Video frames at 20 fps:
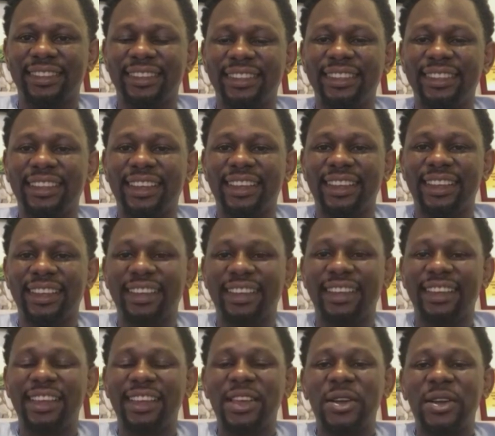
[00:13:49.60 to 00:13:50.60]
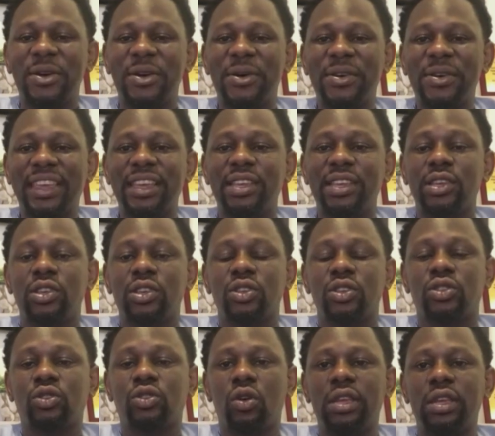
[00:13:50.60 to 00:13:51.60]
Yeah. Okay.
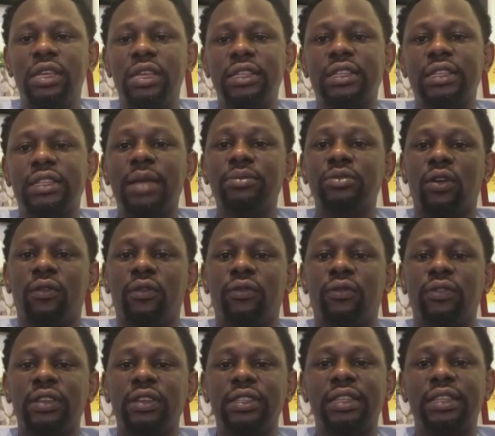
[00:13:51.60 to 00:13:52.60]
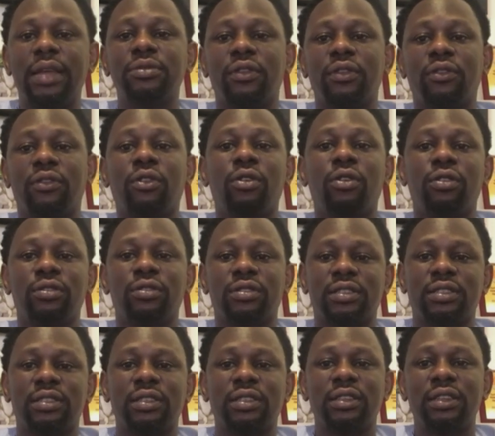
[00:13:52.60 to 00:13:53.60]
So in terms of
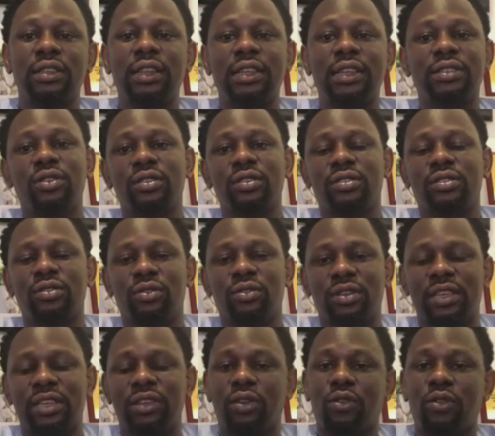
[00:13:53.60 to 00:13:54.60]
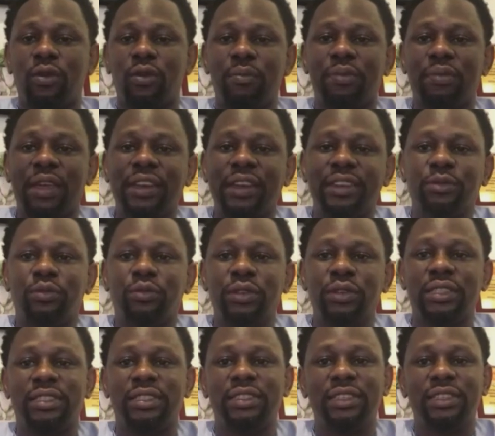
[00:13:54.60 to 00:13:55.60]
costs, let's not comparing it
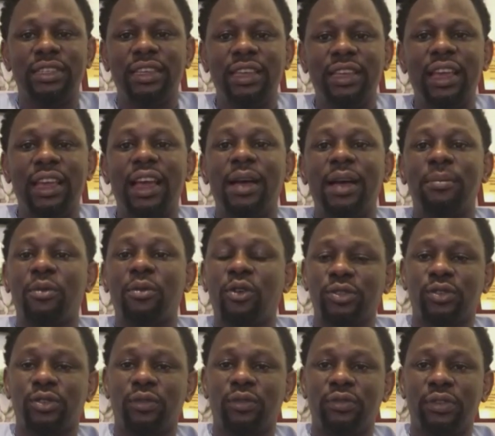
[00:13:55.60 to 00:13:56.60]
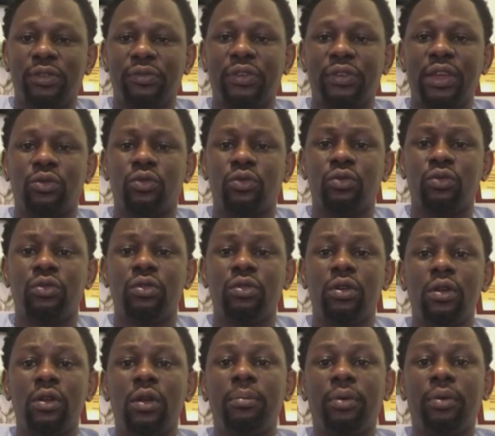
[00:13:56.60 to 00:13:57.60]
with the cost of the vehicle,
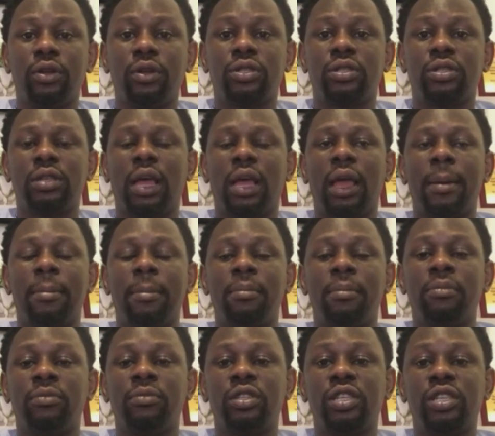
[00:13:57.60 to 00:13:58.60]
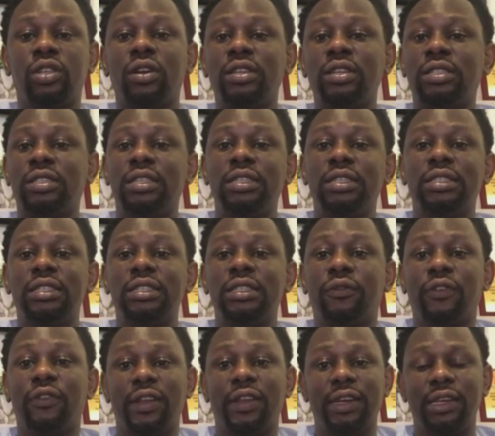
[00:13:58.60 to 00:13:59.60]
but security is in
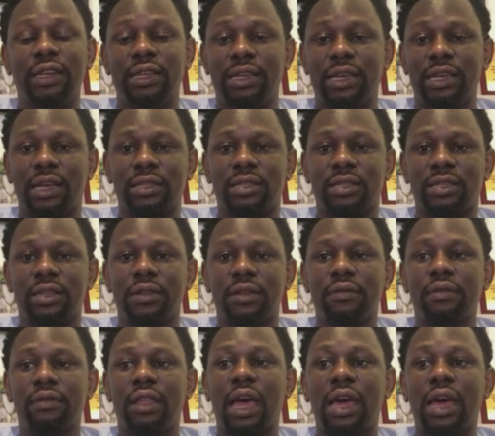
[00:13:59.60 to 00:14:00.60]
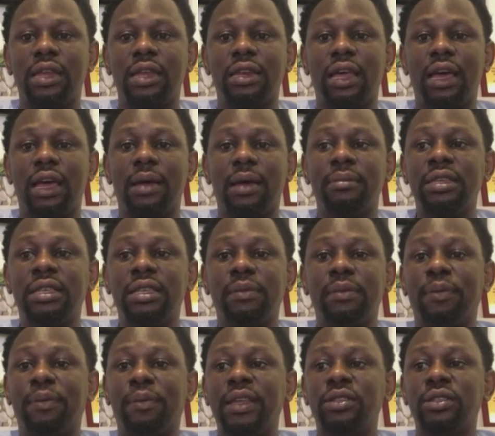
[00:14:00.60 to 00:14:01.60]
different layers, and it
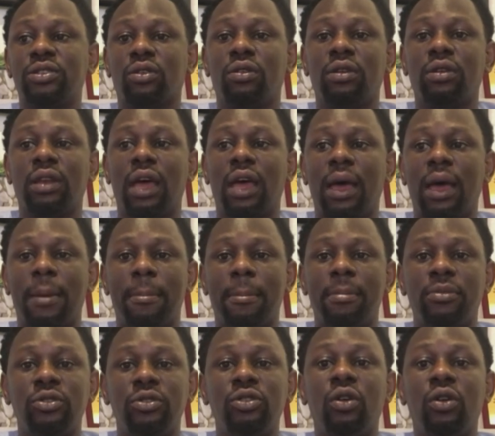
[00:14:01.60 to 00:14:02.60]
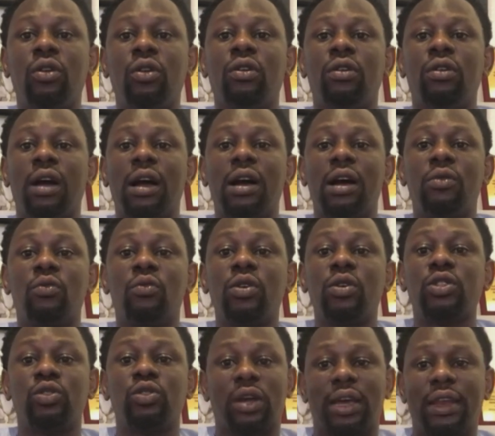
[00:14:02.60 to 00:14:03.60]
depends on
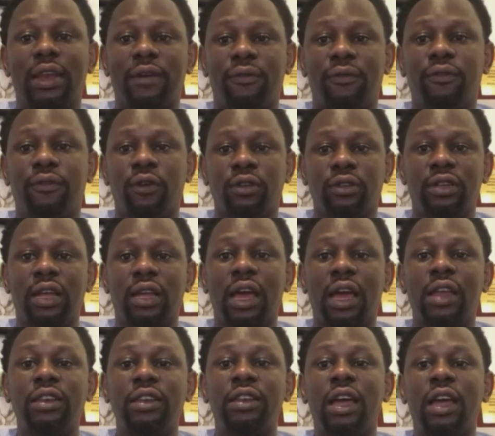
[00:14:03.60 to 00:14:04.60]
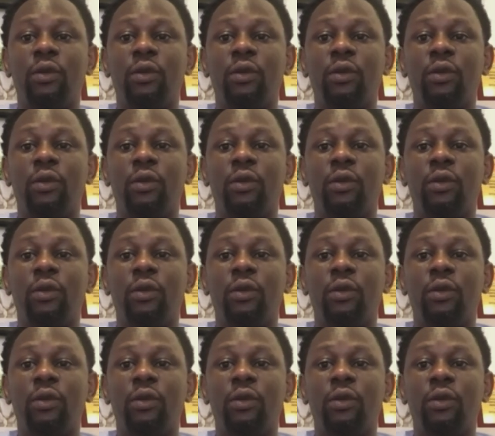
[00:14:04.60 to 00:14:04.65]
what you can afford and